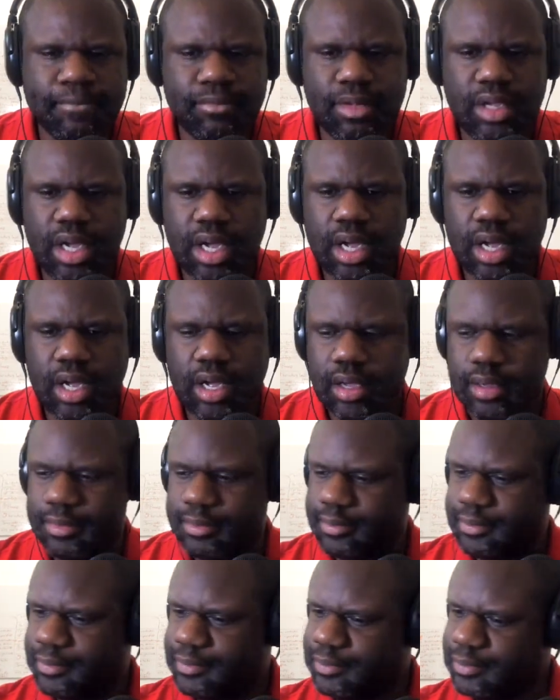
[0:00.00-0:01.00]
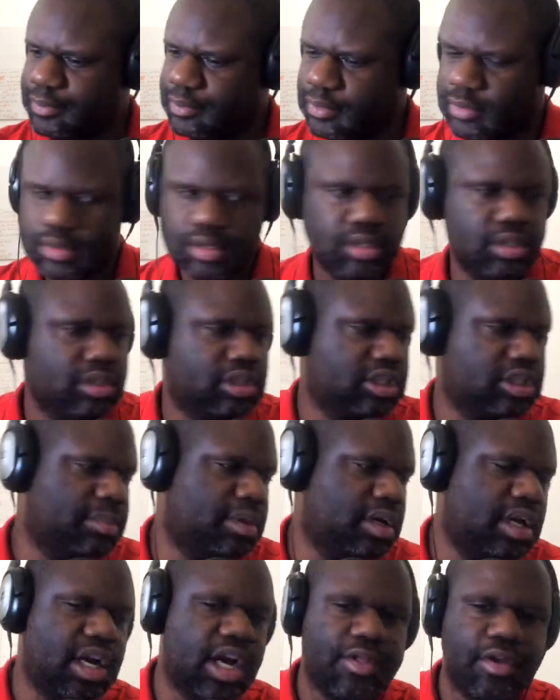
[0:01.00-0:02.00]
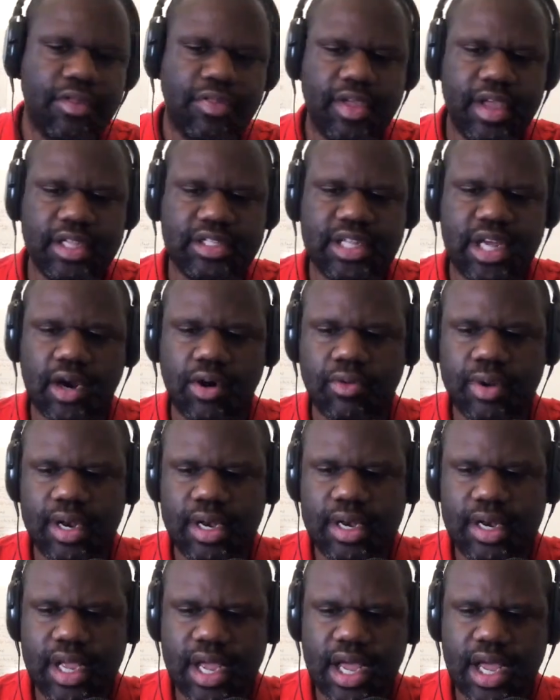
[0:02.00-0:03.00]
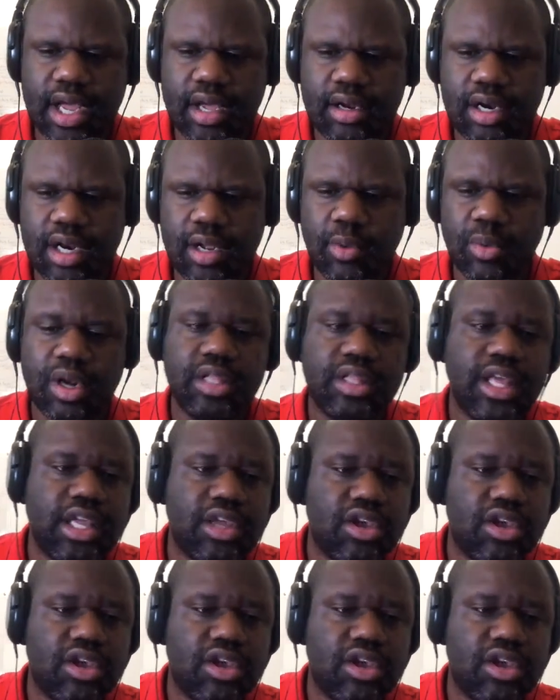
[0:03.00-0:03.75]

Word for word: um some of the other things that are written down. I want to thank you